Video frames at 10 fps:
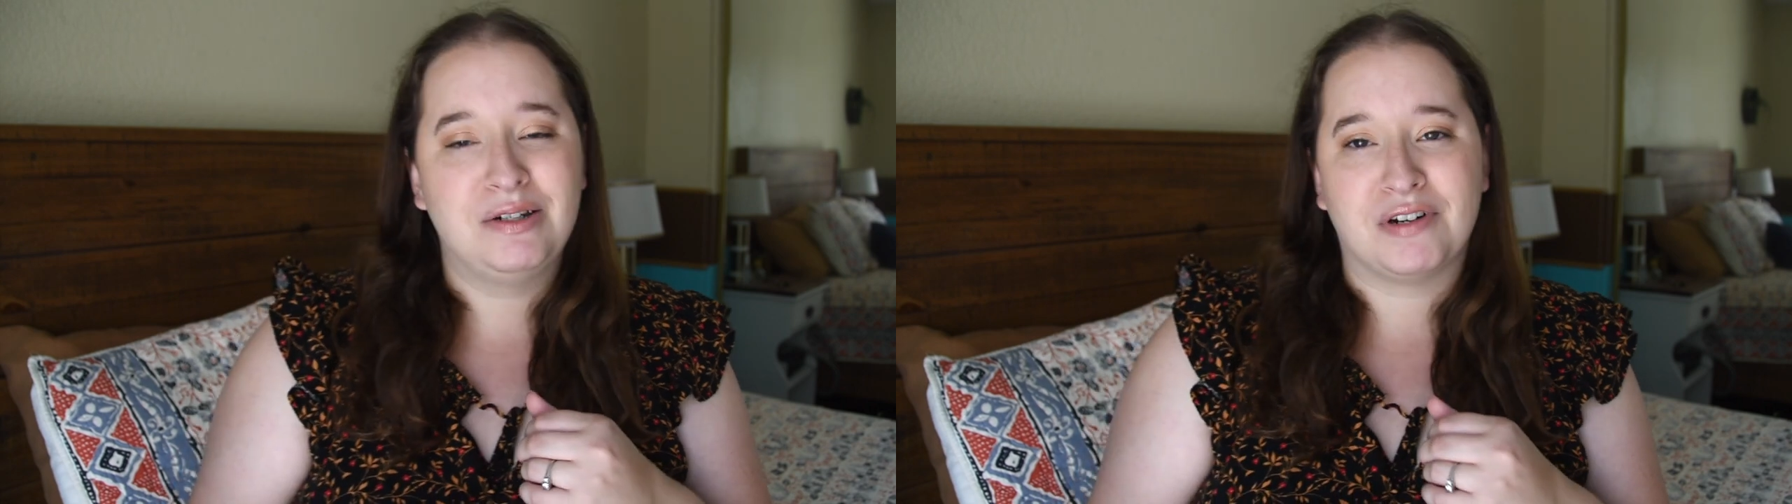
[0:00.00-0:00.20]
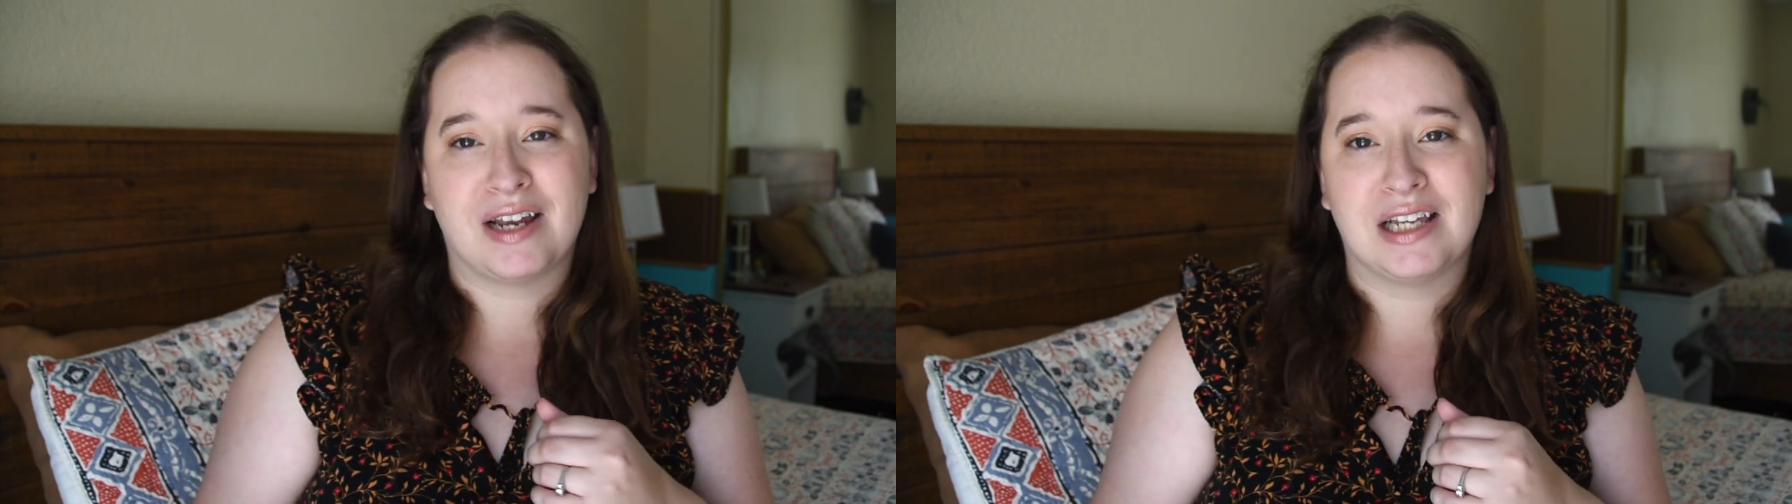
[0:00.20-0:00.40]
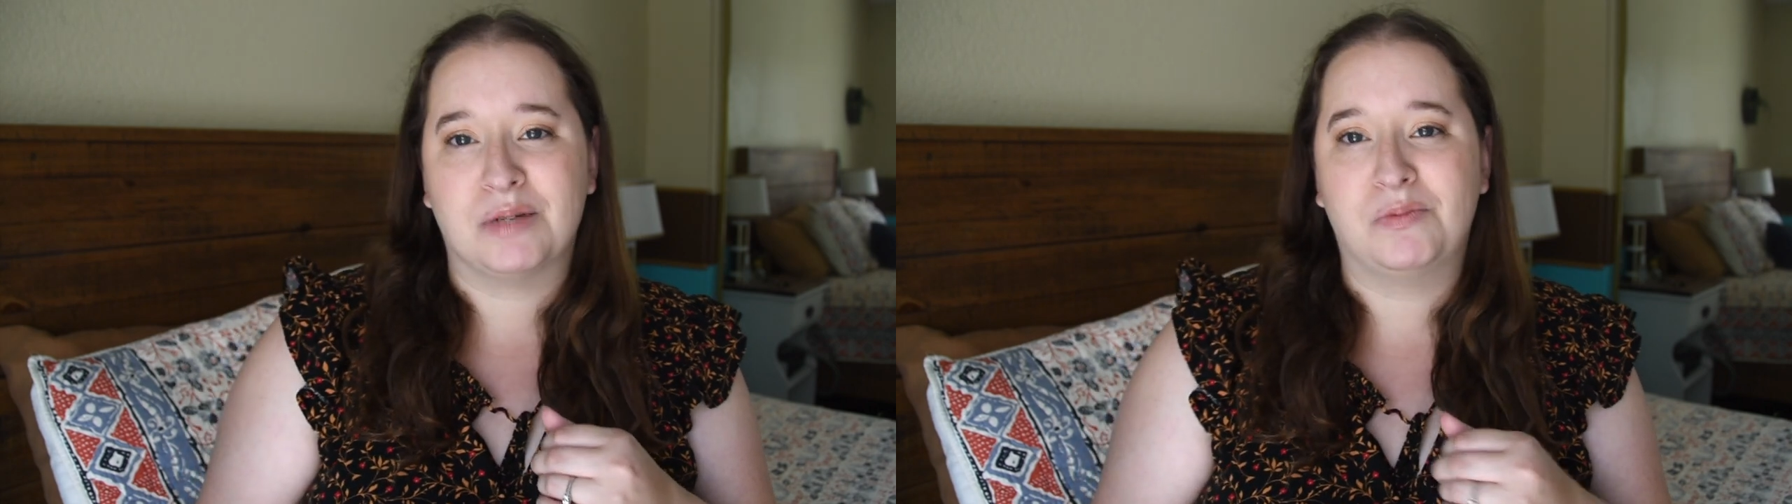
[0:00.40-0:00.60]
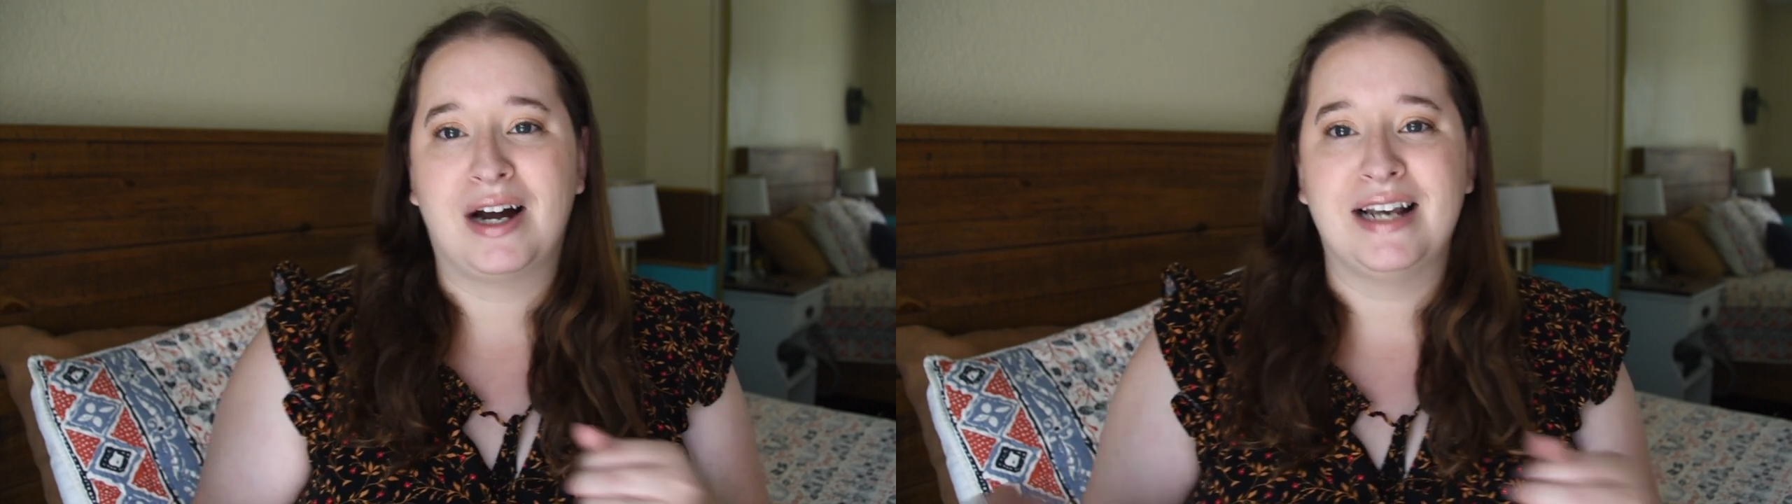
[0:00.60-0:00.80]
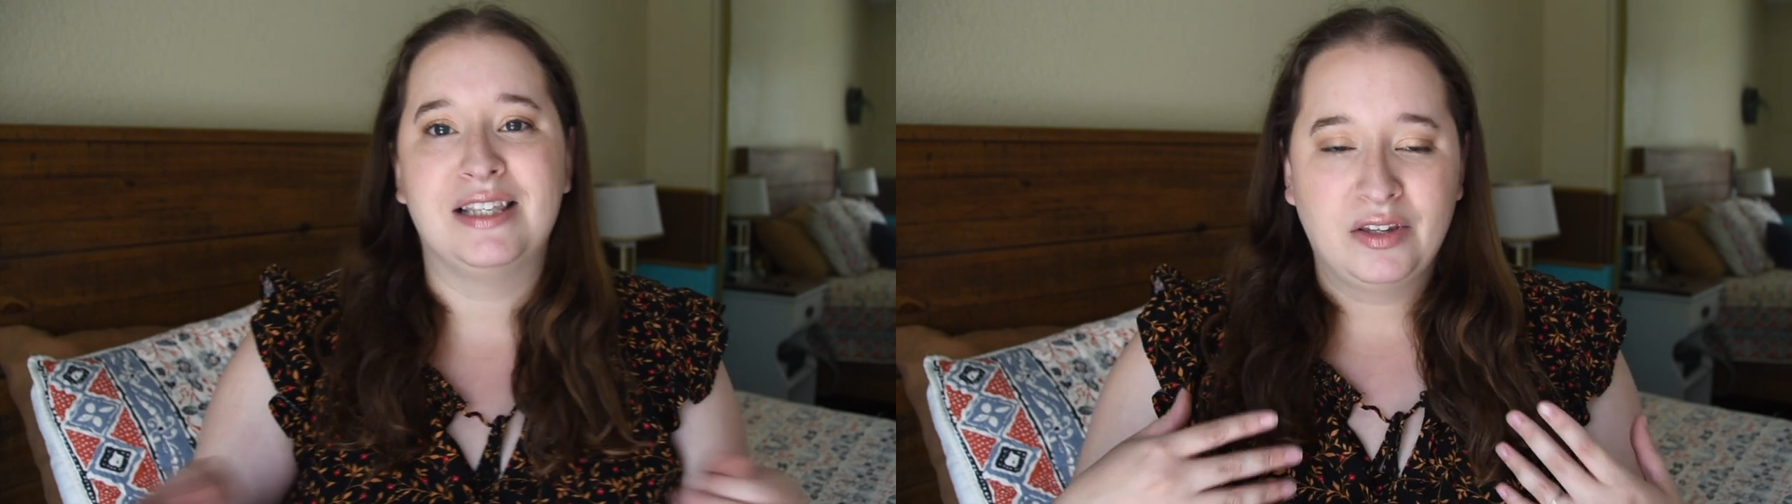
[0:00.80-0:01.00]
drinking some
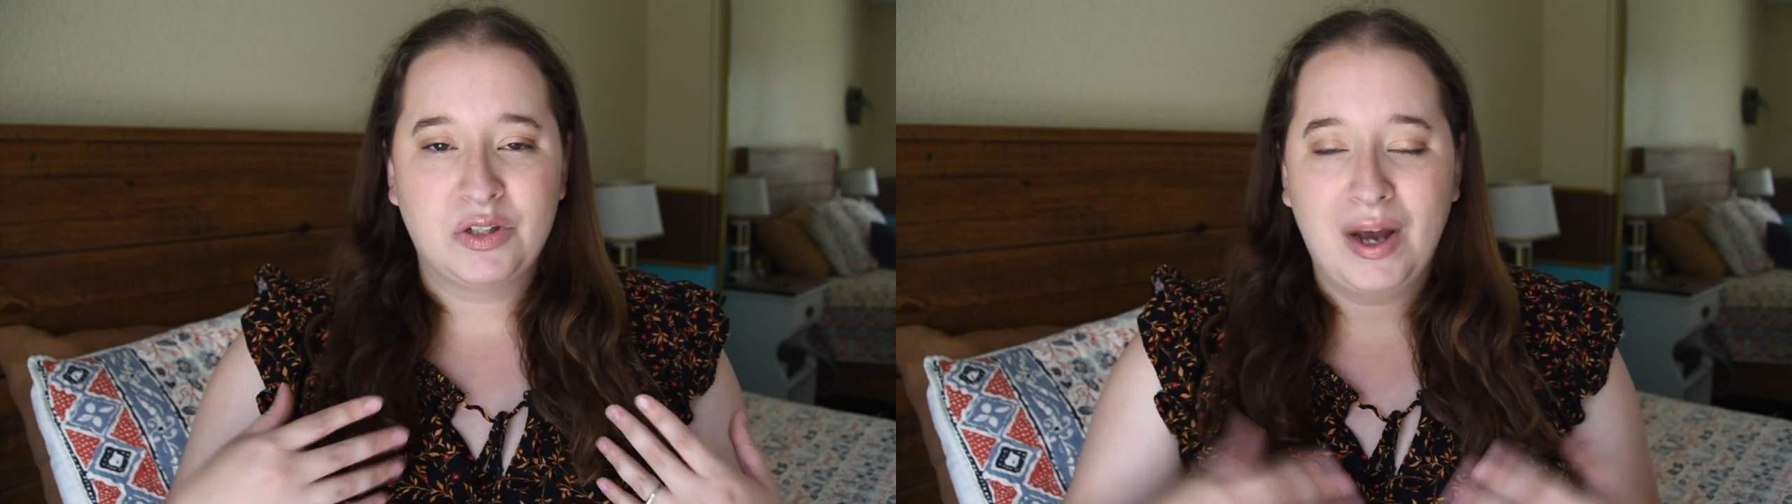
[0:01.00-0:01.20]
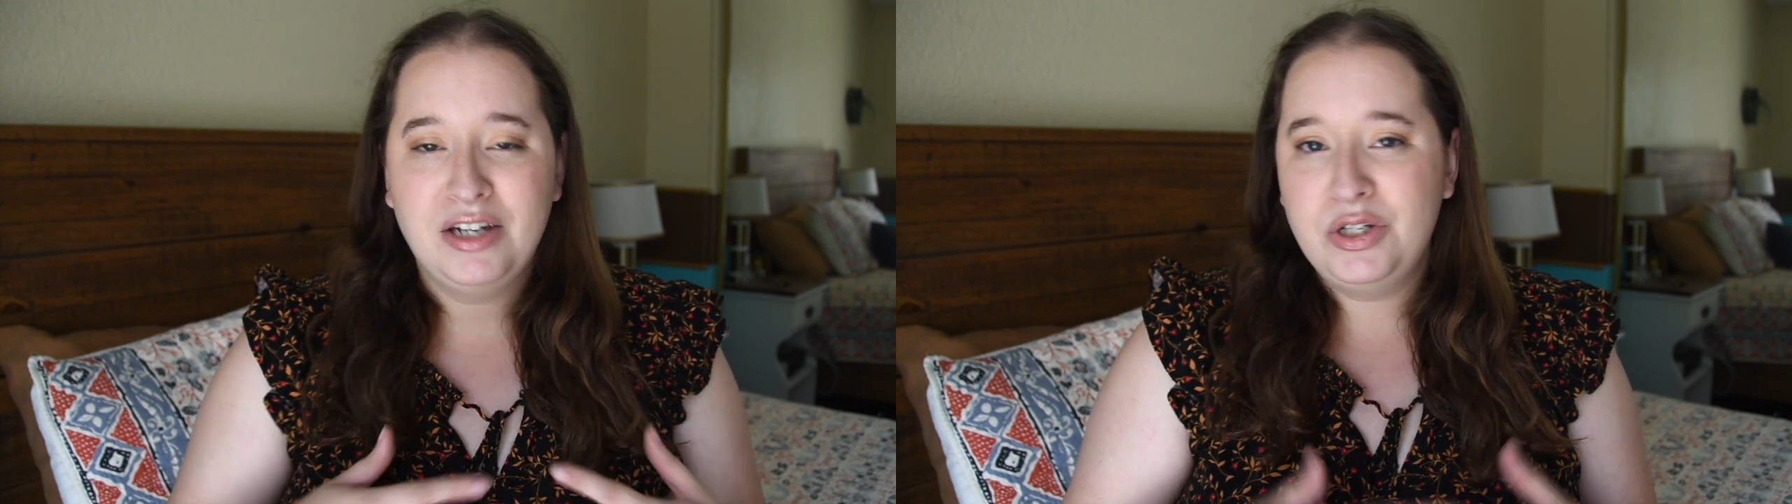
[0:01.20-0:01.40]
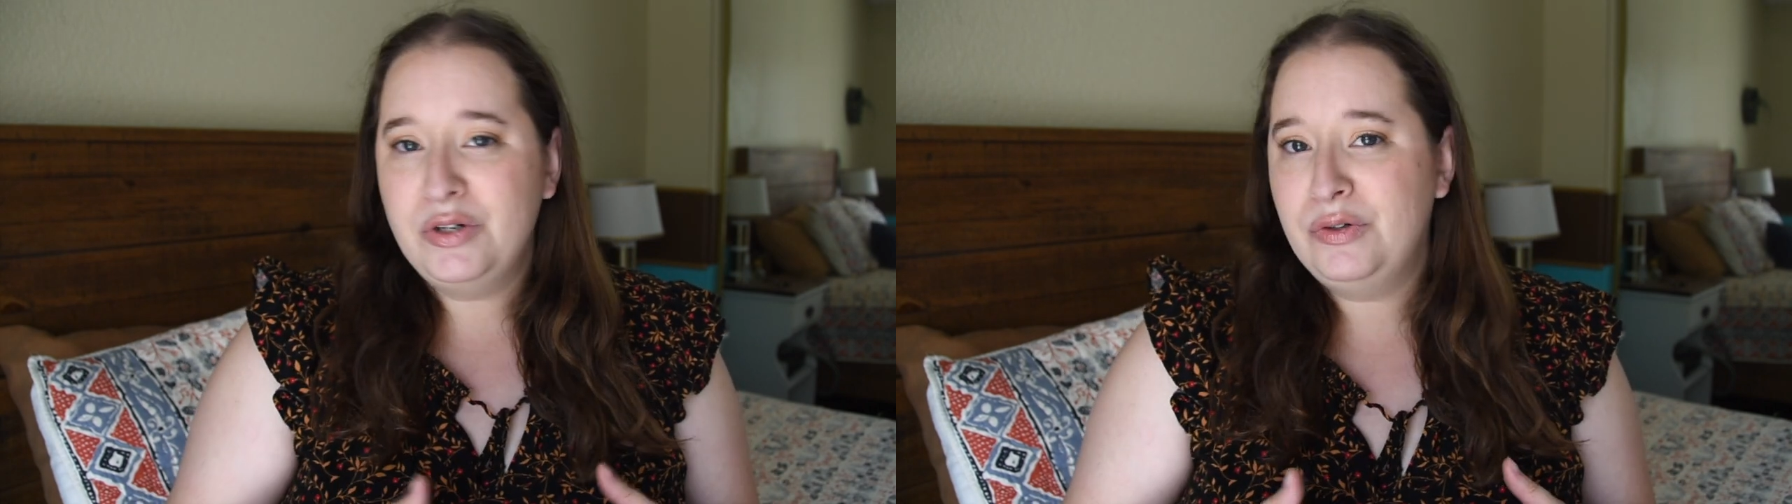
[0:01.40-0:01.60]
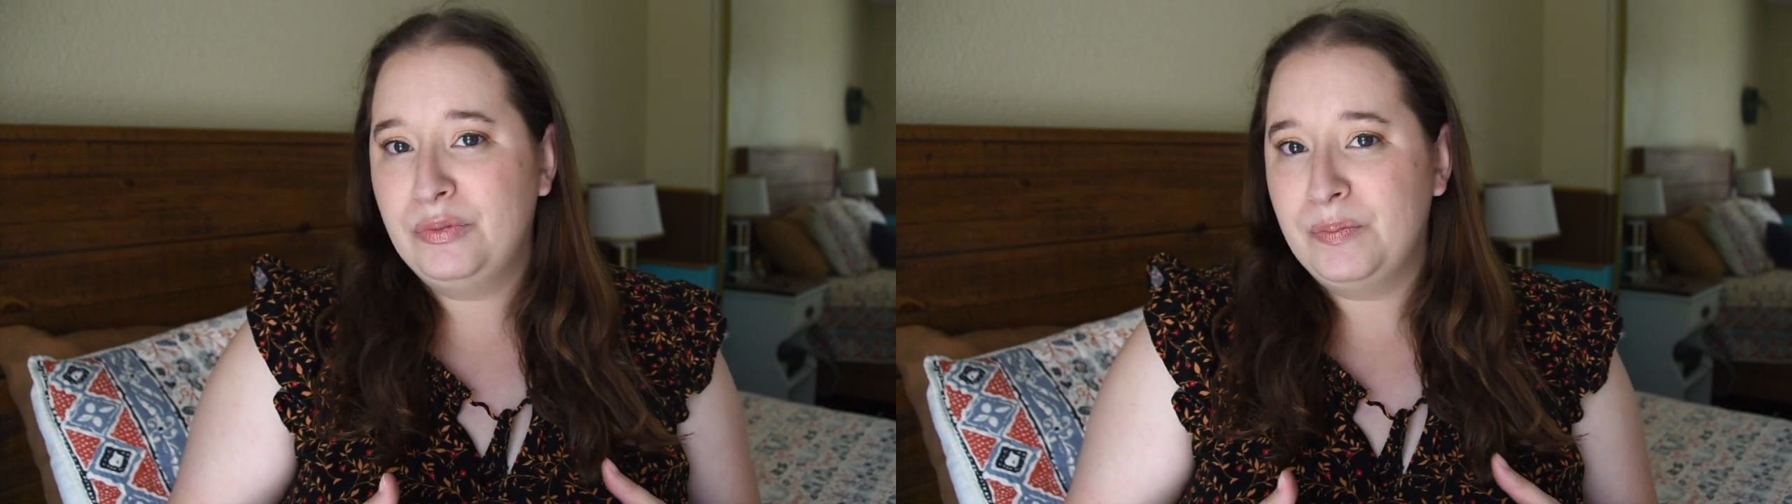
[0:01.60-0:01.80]
wines. So I do